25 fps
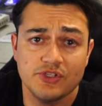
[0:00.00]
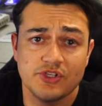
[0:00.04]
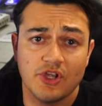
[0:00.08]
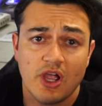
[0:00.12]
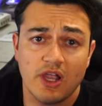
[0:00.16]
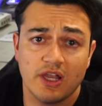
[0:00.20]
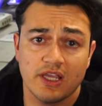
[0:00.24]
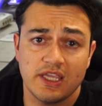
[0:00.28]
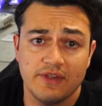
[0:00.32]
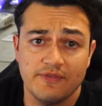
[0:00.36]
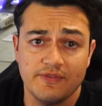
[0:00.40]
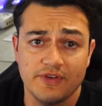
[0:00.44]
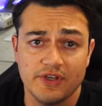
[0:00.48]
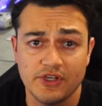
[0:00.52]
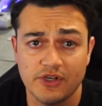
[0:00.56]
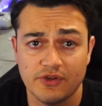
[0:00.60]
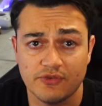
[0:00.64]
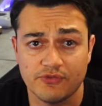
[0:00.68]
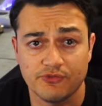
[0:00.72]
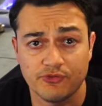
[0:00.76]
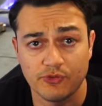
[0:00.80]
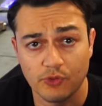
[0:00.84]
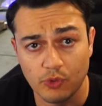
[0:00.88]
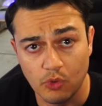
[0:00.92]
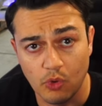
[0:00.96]
talk even your
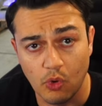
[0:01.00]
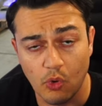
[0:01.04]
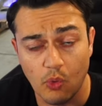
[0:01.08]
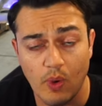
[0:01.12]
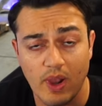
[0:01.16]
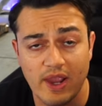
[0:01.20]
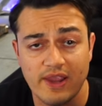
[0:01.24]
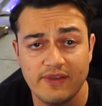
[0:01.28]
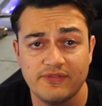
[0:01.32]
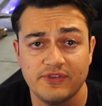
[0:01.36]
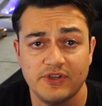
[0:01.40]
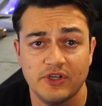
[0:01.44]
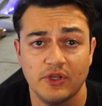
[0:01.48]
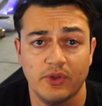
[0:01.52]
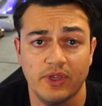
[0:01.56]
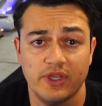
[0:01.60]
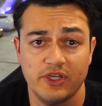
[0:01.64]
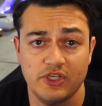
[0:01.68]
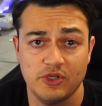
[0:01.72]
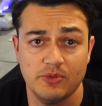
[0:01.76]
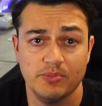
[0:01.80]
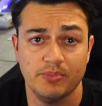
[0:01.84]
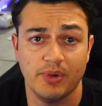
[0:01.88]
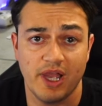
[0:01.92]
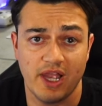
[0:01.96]
frugal wife into
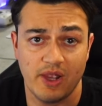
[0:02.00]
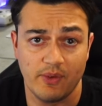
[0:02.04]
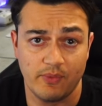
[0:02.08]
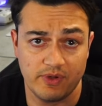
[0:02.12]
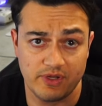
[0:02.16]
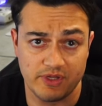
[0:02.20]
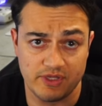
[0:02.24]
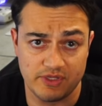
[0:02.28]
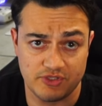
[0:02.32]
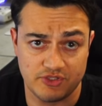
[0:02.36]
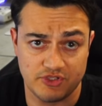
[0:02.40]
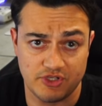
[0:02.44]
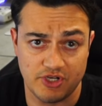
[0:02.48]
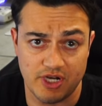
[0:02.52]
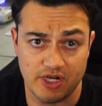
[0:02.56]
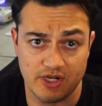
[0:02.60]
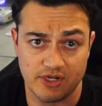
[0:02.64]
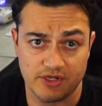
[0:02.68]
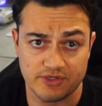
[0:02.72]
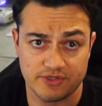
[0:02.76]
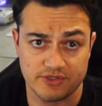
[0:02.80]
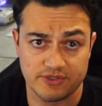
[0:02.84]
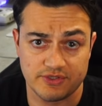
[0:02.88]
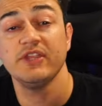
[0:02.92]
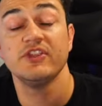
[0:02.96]
letting you buy one of these
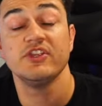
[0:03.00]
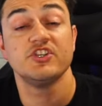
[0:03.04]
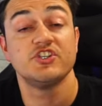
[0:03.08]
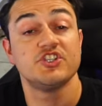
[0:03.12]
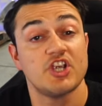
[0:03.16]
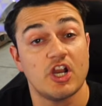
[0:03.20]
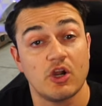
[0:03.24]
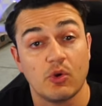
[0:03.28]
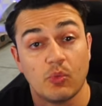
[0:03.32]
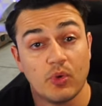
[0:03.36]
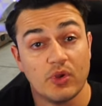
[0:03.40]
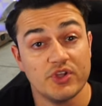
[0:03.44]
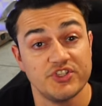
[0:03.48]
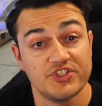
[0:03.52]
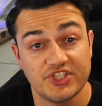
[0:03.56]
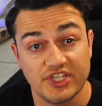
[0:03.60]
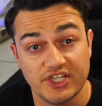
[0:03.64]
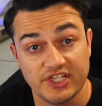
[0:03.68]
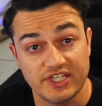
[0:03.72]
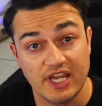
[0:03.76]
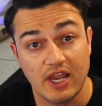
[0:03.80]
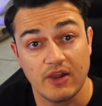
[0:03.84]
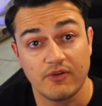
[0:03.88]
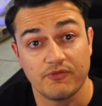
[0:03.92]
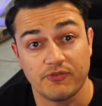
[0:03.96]
chairs. The chair was
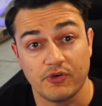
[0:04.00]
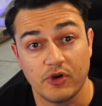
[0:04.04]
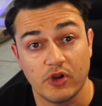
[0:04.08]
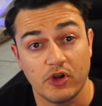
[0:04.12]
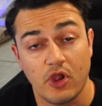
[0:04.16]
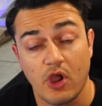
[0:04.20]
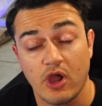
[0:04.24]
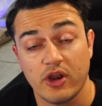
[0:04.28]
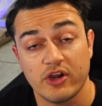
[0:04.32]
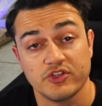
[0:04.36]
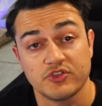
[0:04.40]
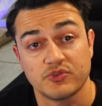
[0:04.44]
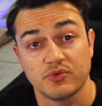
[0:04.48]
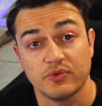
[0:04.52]
sent out for an honest